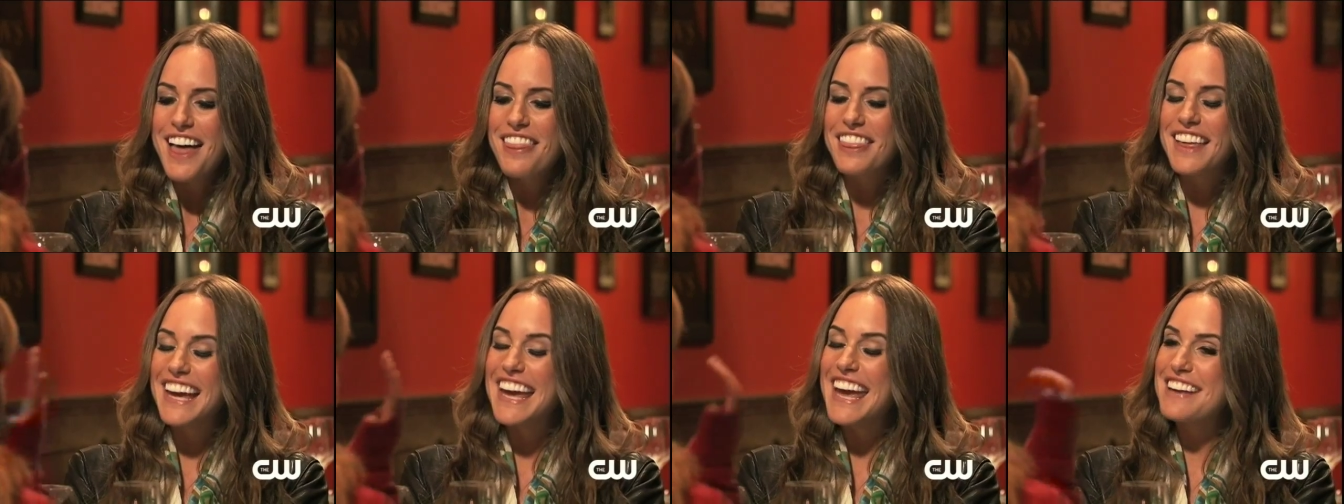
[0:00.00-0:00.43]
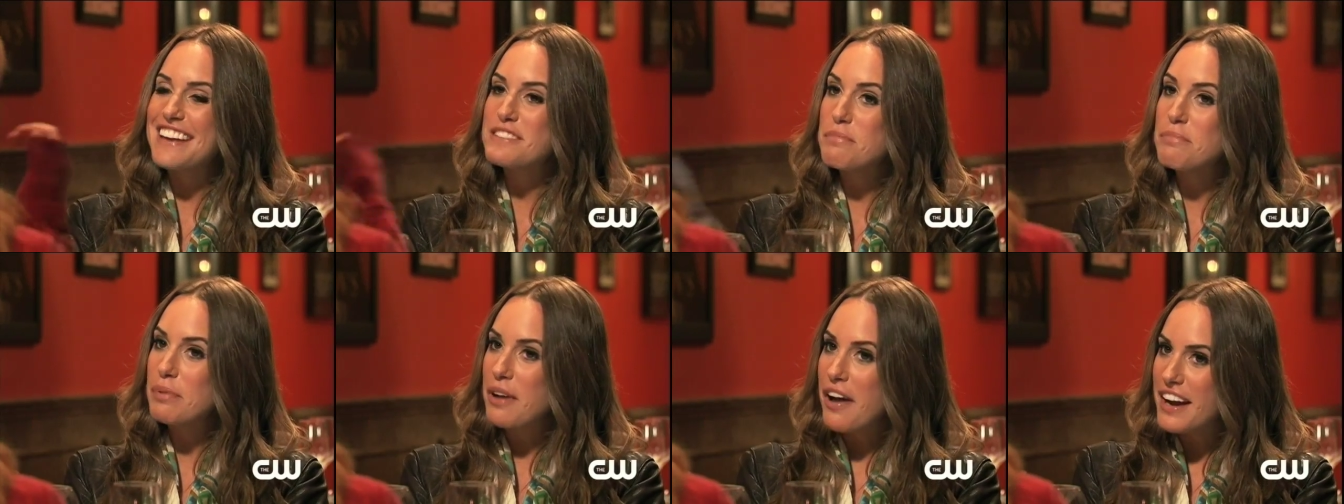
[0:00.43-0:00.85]
that he has a
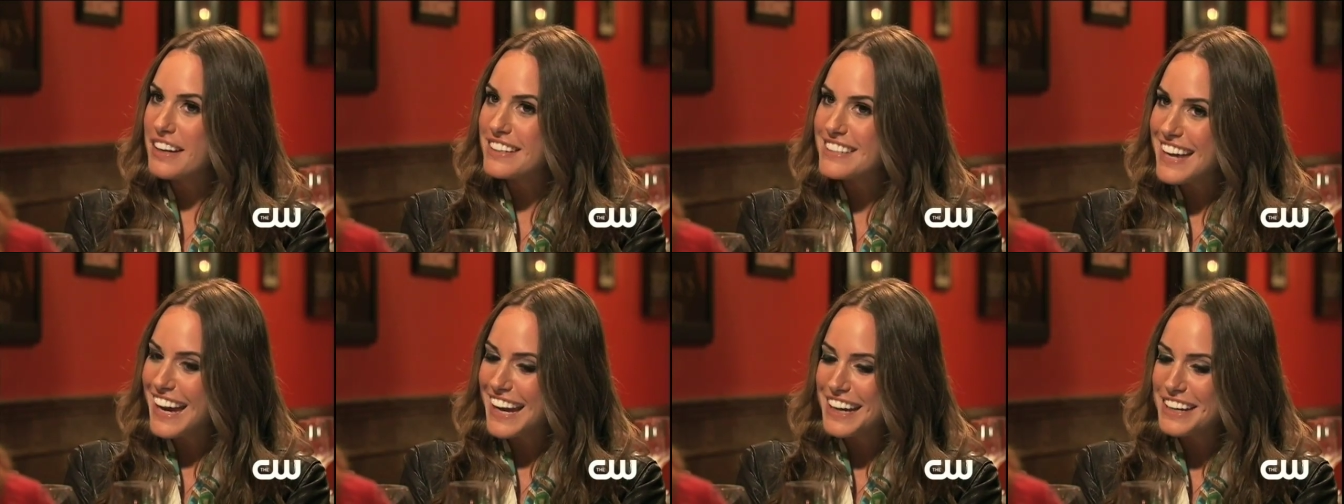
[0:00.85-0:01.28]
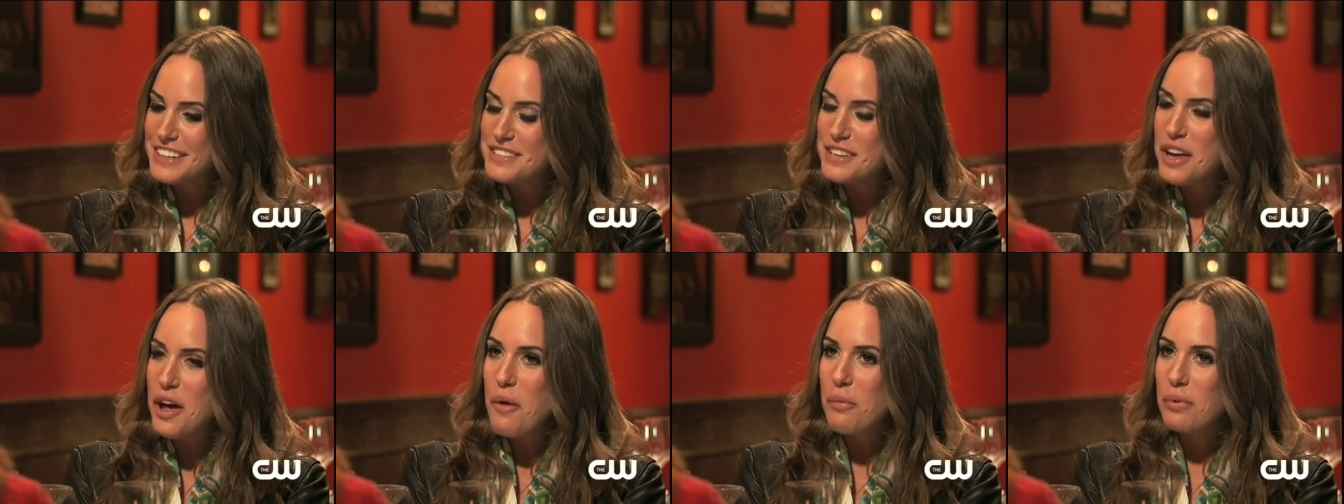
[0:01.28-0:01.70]
blind date
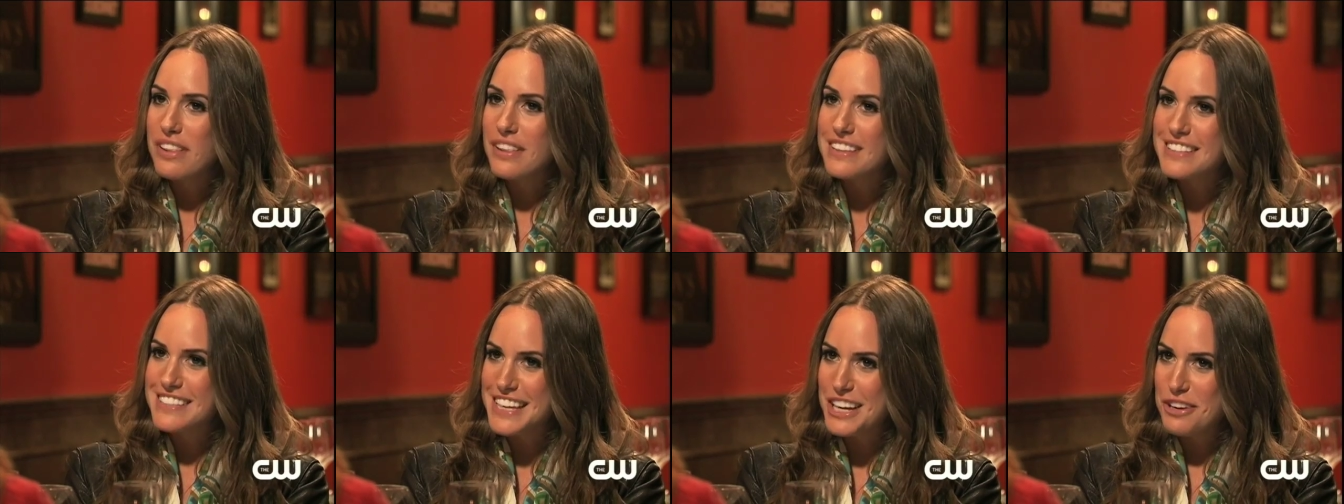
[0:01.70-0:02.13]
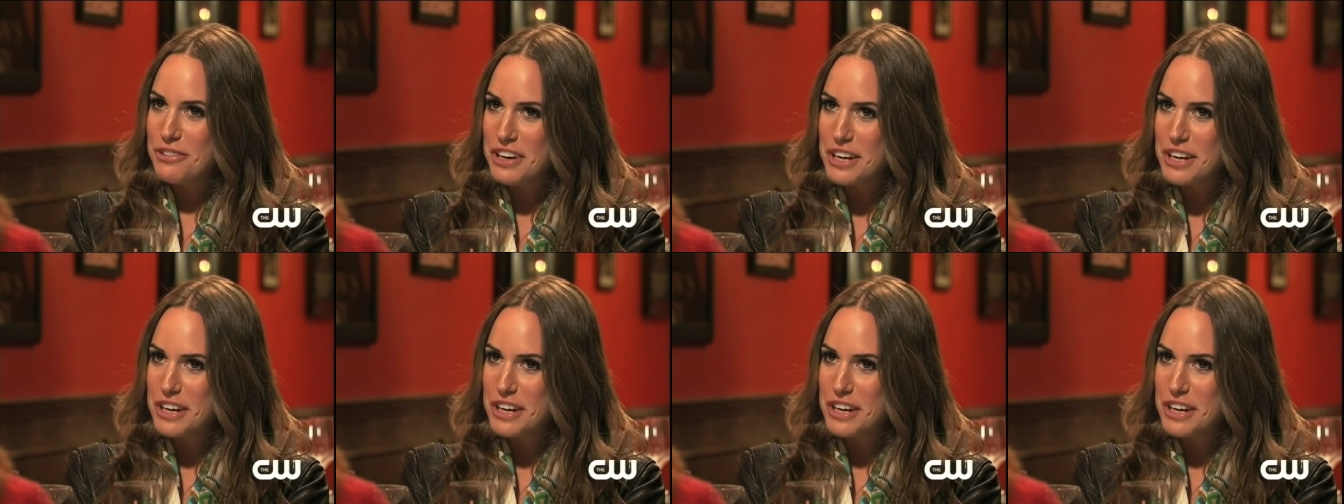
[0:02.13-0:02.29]
with a secret